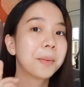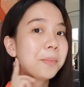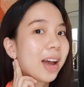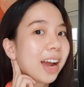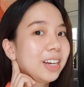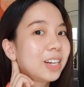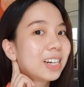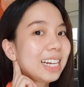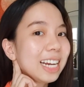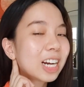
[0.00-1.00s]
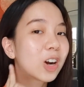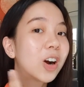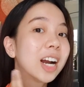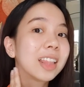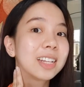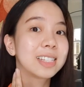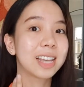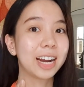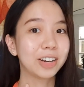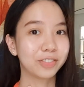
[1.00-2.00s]
behind your ear or at the
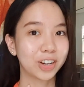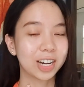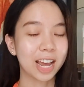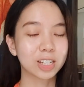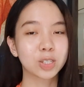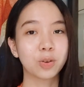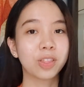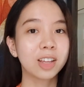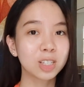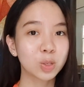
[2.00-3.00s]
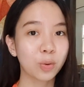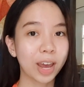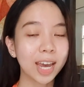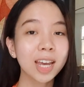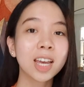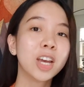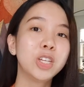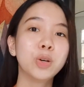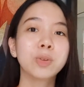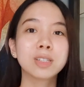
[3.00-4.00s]
side of your neck. So this way,
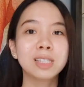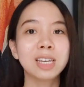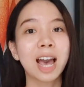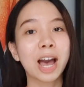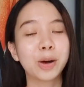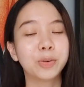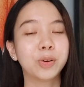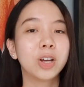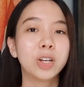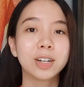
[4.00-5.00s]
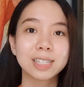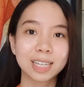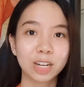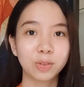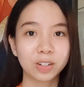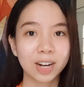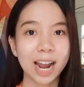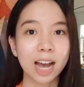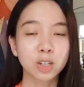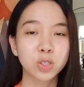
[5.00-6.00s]
you will see how your skin will
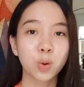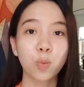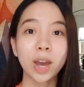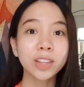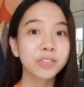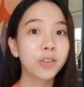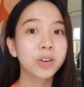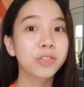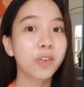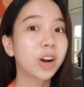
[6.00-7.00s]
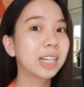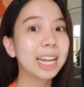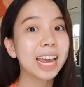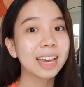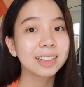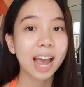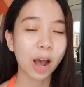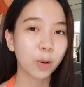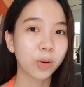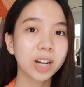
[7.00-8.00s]
react. So wait for 48
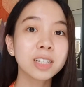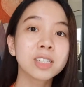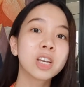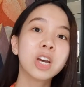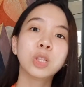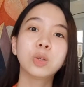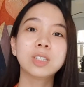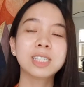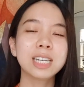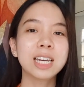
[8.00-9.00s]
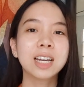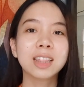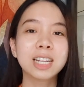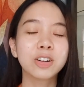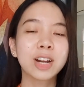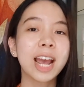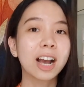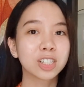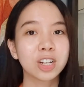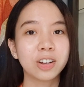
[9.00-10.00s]
hours to see the
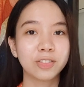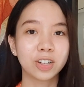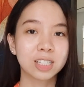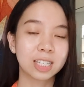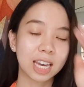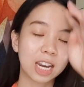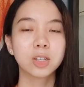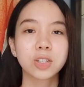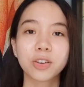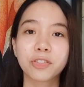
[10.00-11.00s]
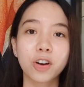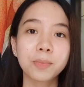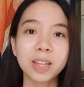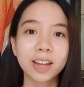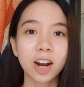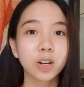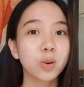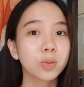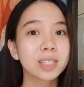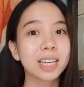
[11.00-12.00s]
reaction of your skin. So for me, there are
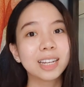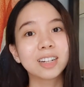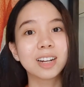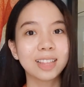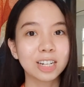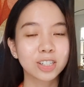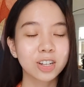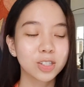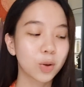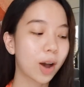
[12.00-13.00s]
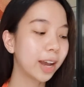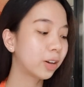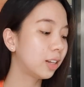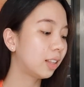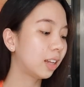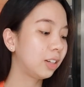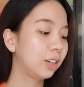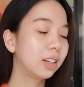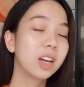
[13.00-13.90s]
no skin irritations, so I continued